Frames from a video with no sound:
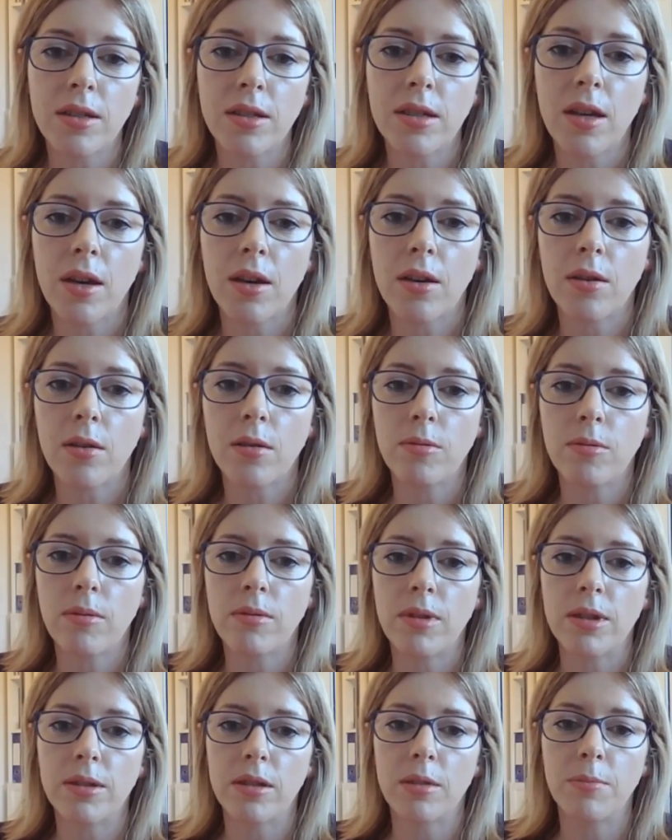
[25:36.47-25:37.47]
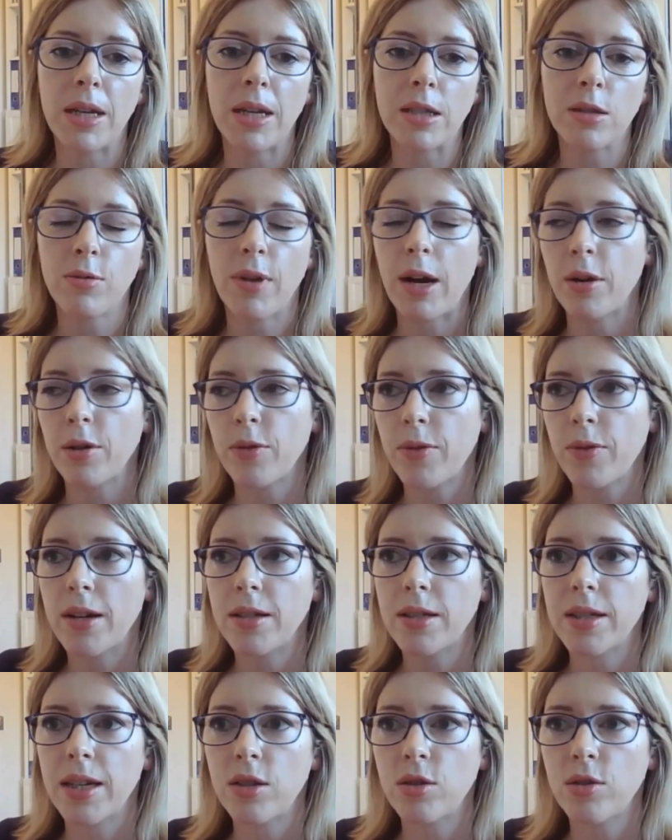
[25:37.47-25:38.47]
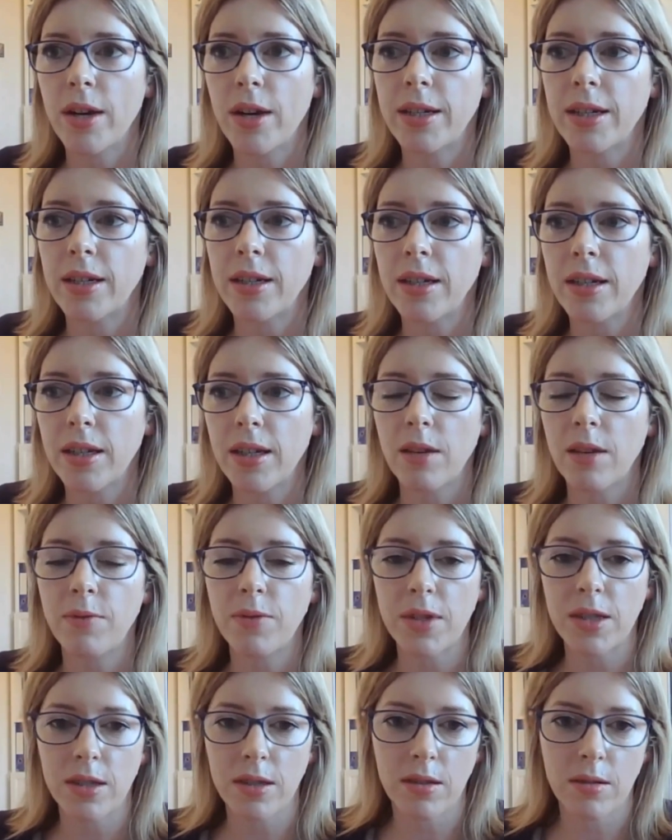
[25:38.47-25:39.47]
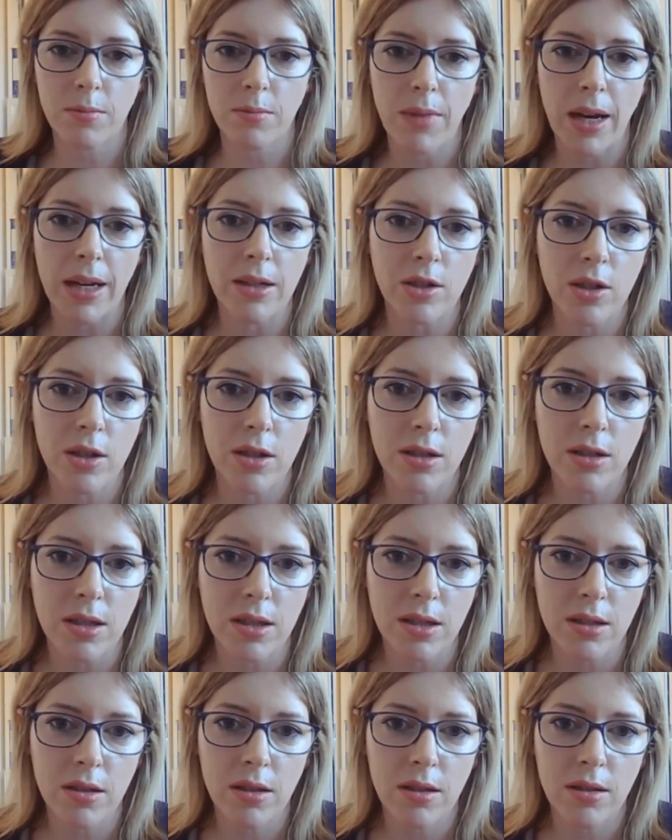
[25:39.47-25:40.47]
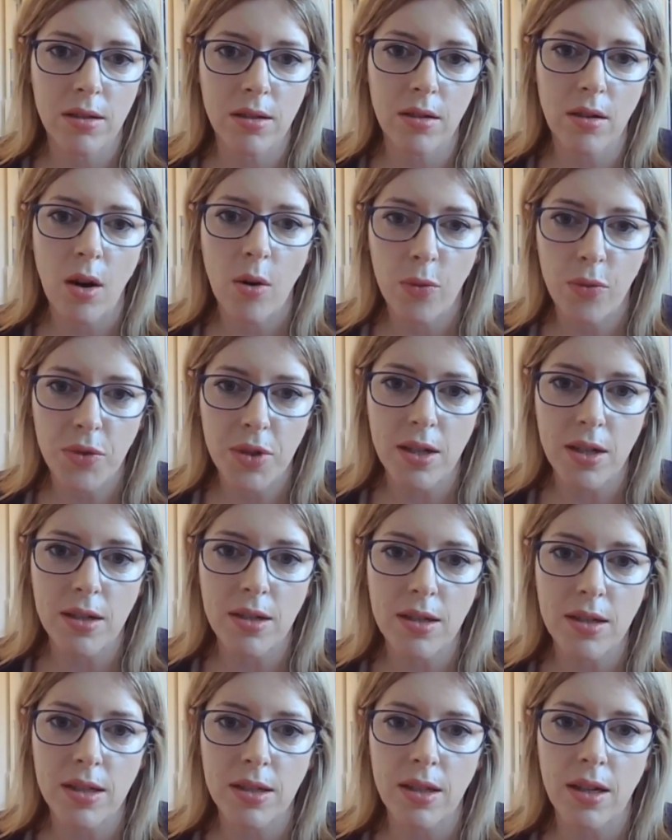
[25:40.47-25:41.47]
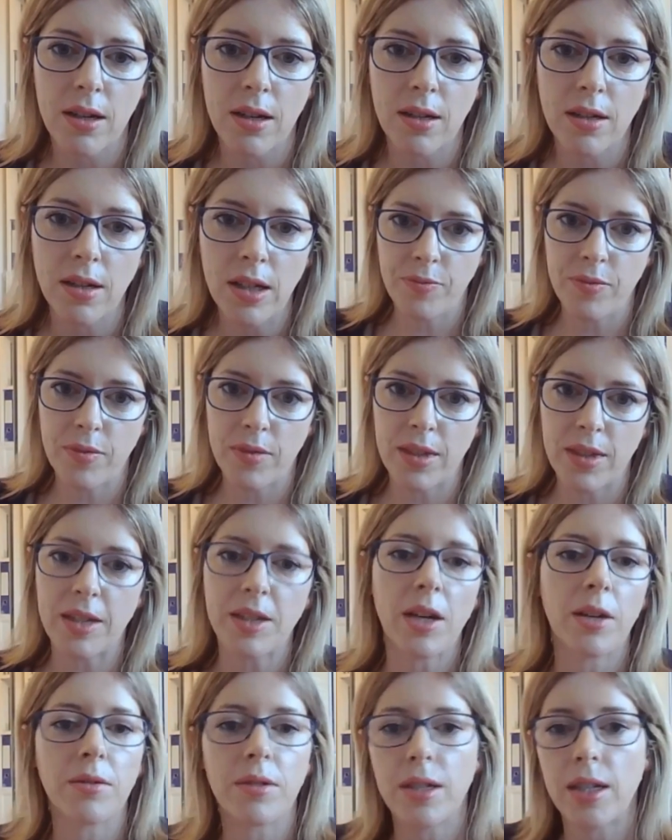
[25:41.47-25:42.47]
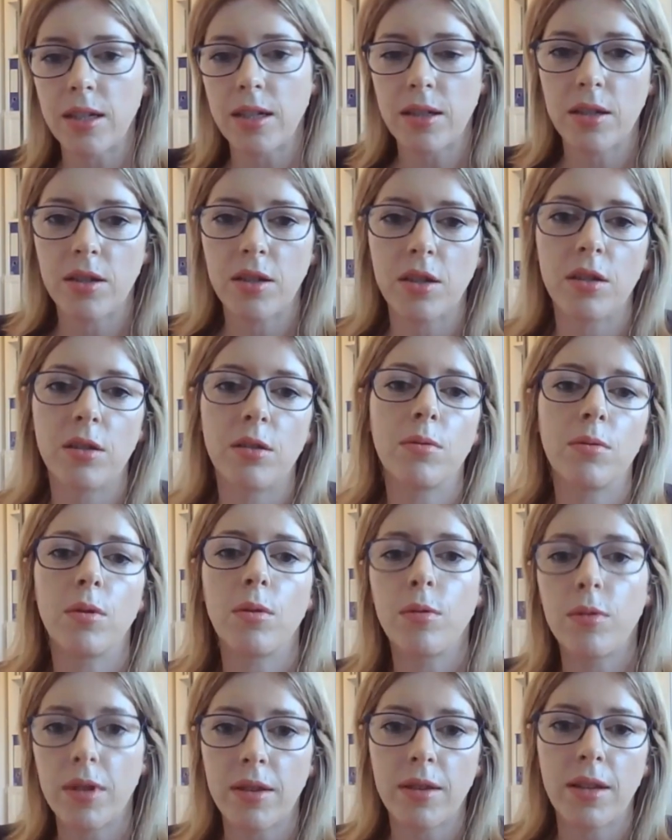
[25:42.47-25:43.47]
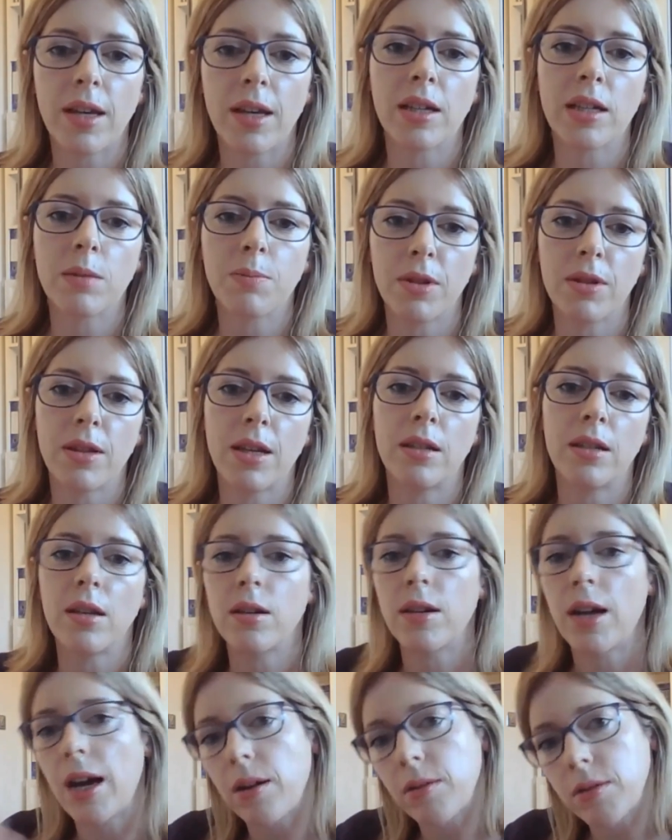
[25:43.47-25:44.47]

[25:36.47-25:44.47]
So the mental health first aid training gives managers confidence that they don't need to do all the things, but they know how